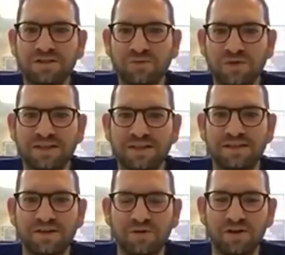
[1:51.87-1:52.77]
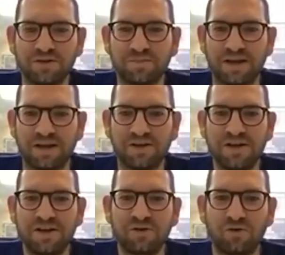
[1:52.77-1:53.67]
we did in Rosebank
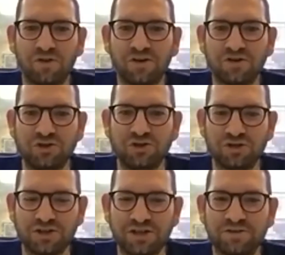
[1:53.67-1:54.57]
all those years ago.